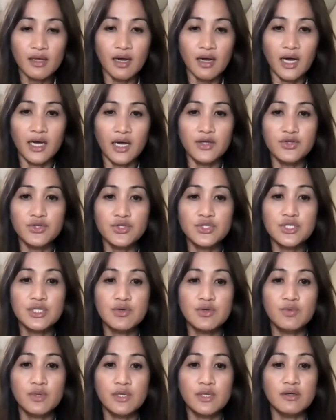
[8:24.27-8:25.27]

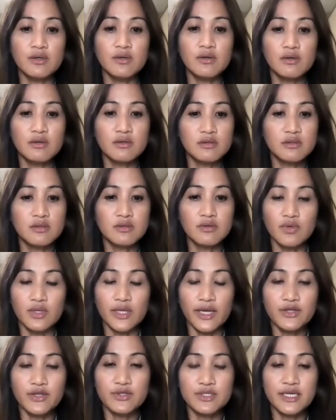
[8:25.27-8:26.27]
usually we
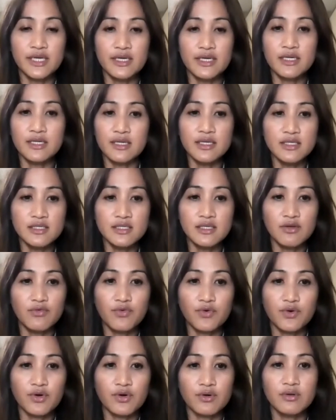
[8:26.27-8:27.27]
let you take it easy
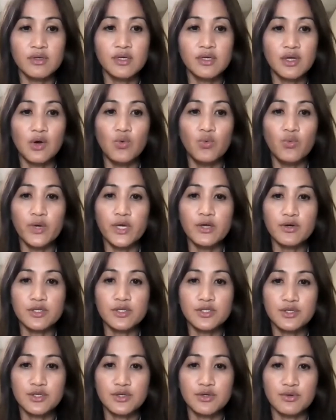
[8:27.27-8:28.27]
for a week or
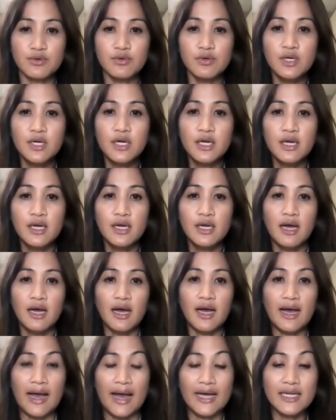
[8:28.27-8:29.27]
two.
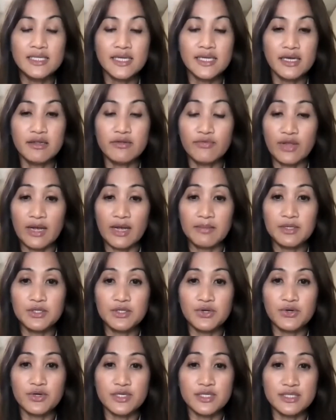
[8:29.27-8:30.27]

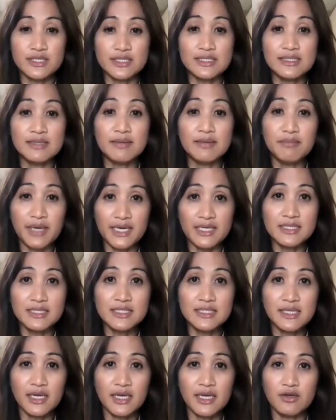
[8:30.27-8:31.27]
Anti-inflammatories is the
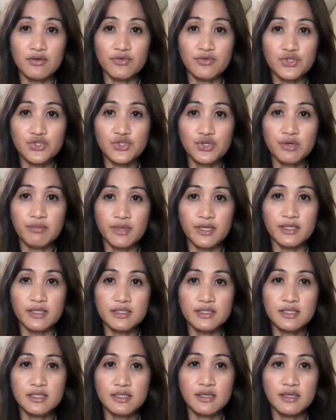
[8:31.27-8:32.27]
mainstay of
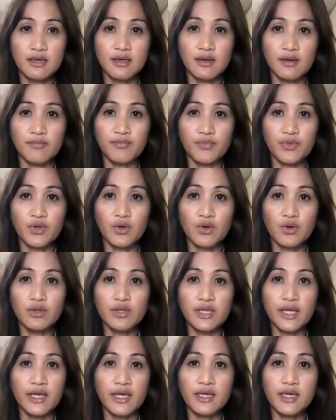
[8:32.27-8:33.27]
treatment.
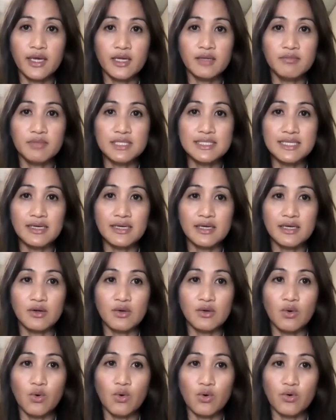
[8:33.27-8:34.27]
They can be taken
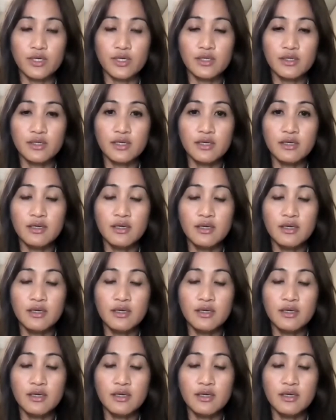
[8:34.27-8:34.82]
orally,